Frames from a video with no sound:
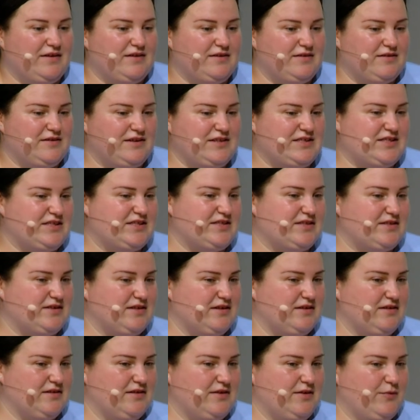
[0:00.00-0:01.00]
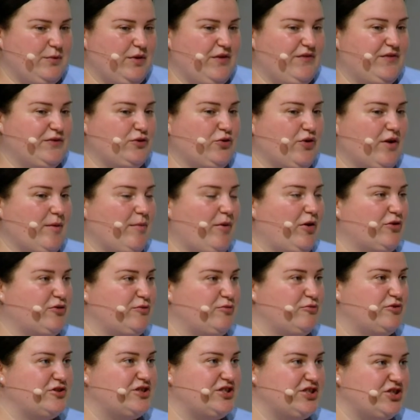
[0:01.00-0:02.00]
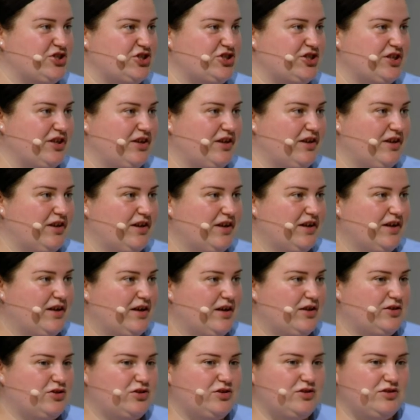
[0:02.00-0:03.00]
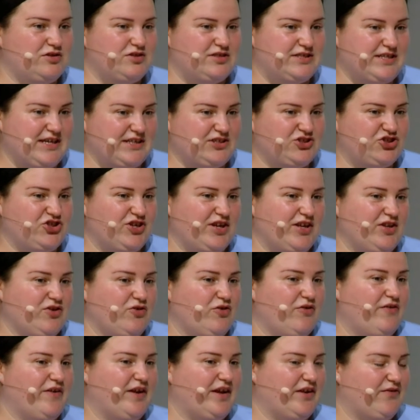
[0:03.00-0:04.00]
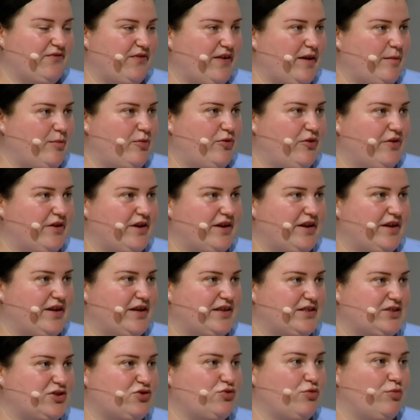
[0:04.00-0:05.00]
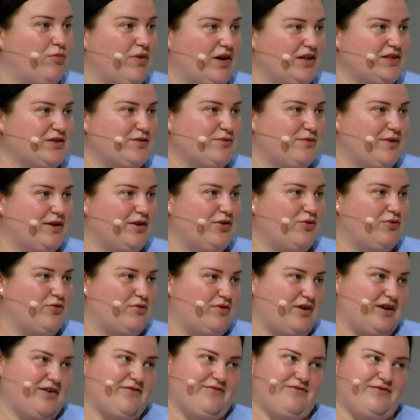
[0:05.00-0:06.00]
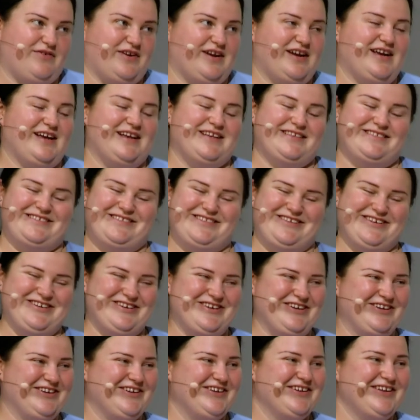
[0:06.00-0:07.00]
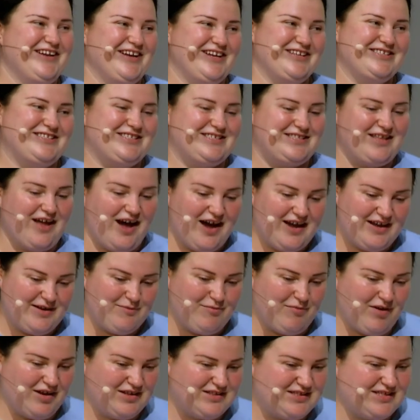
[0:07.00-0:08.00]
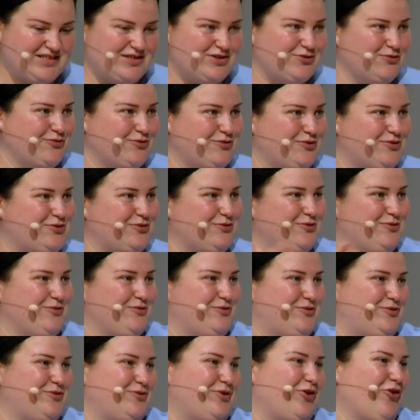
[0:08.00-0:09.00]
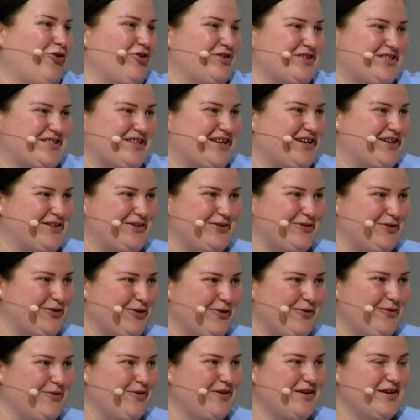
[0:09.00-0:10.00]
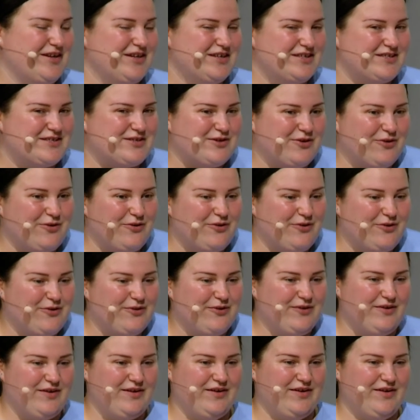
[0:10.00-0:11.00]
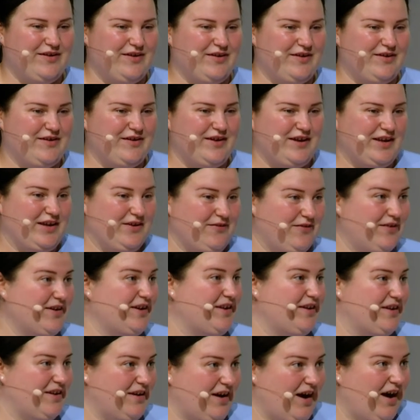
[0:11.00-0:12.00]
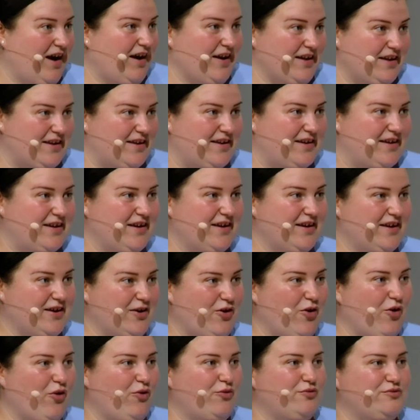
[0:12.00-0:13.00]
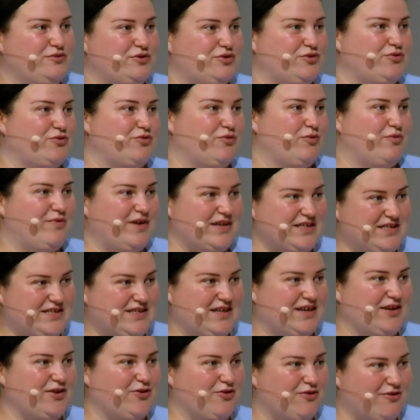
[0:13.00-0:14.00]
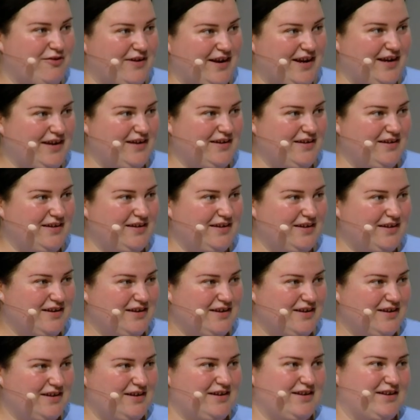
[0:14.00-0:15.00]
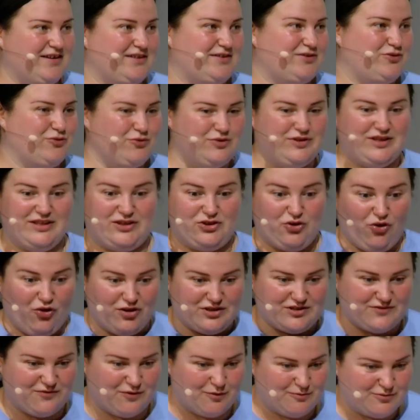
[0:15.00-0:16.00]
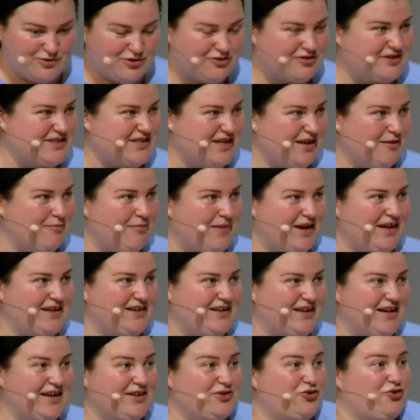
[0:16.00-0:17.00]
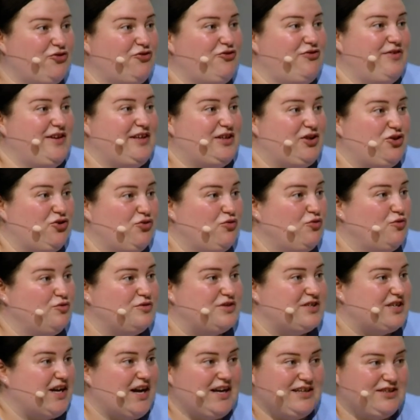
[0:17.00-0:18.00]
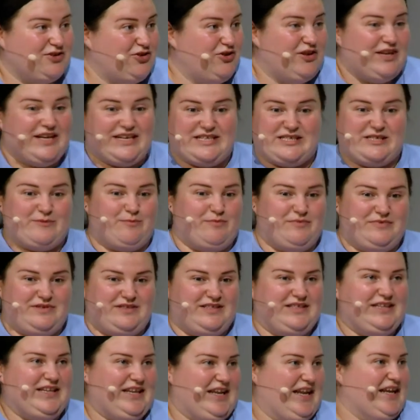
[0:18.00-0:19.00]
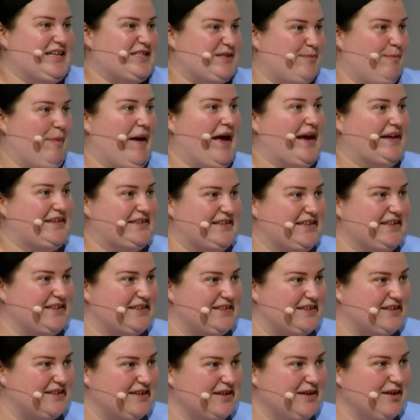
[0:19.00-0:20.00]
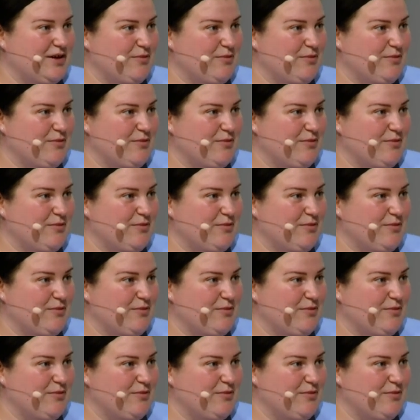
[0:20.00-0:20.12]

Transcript: it's, uh, if you talk about musician, uh, then January and February is two months when you have rest. It's die months to, to, to concert, you know. So uh, even I go to Western Ukraine, Uh, do the talks from social media. I don't read news. I don't ex didn't expect it,